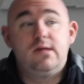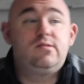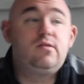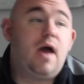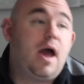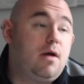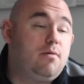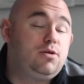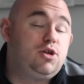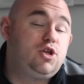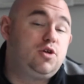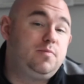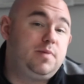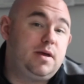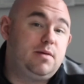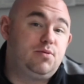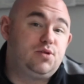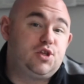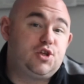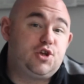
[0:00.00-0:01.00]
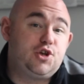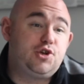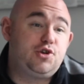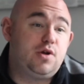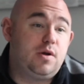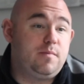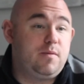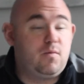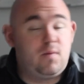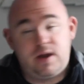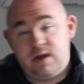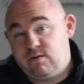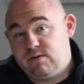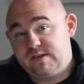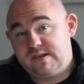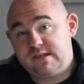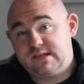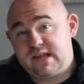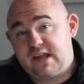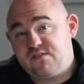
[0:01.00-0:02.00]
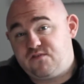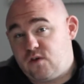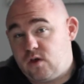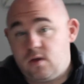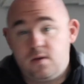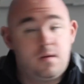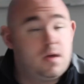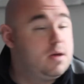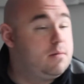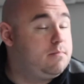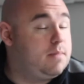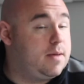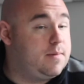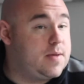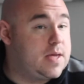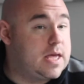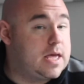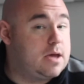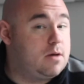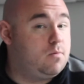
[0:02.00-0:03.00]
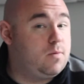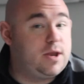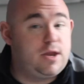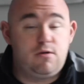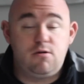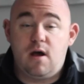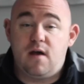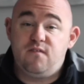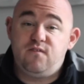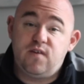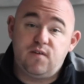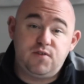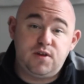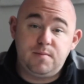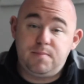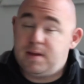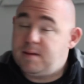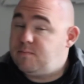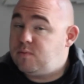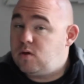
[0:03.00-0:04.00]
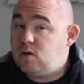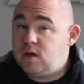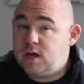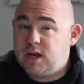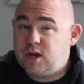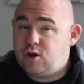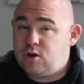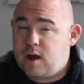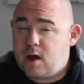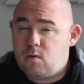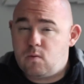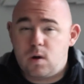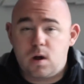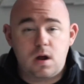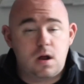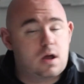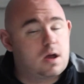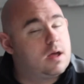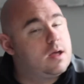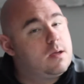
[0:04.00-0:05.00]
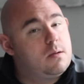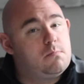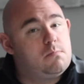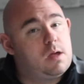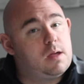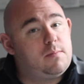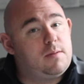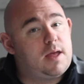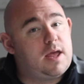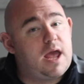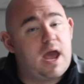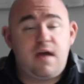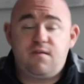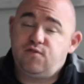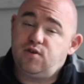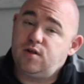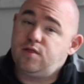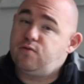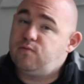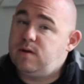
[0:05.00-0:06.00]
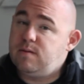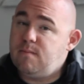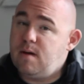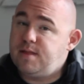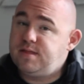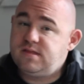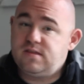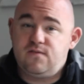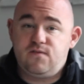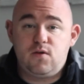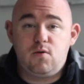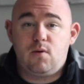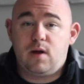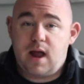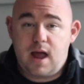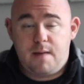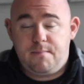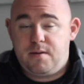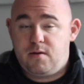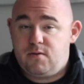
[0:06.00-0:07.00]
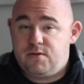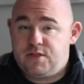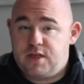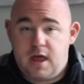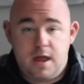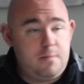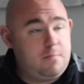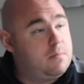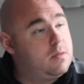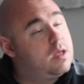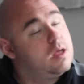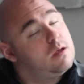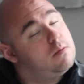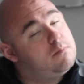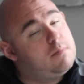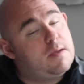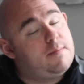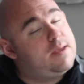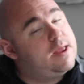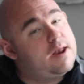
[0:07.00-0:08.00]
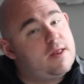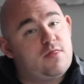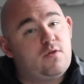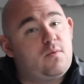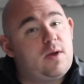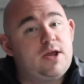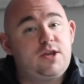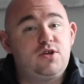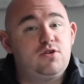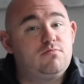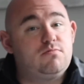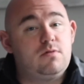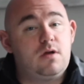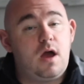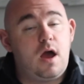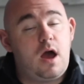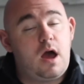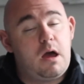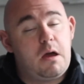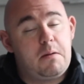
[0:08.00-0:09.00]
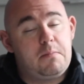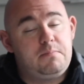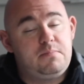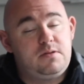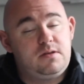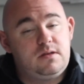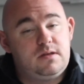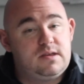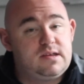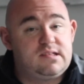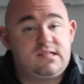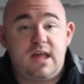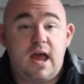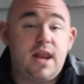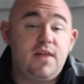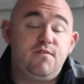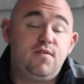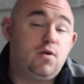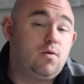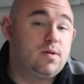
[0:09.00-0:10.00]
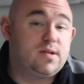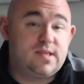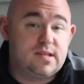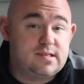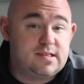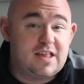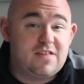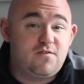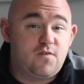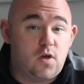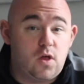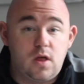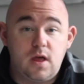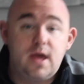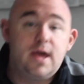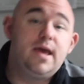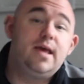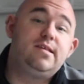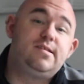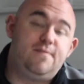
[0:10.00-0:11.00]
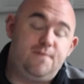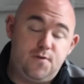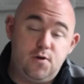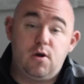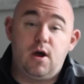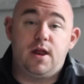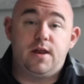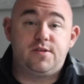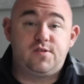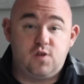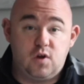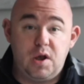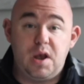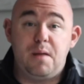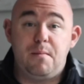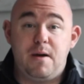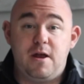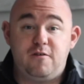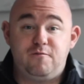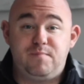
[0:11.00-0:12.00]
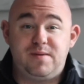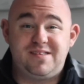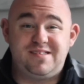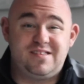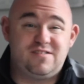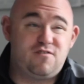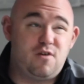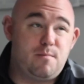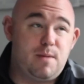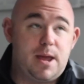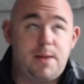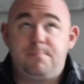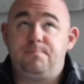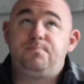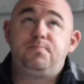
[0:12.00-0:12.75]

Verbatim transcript: So how would you be able to determine when you were successful? Maybe when you got 50 people in your network, maybe after three months if you were happy with it. Maybe another way to uh, decide if you were successful is if you got a certain amount of business from it.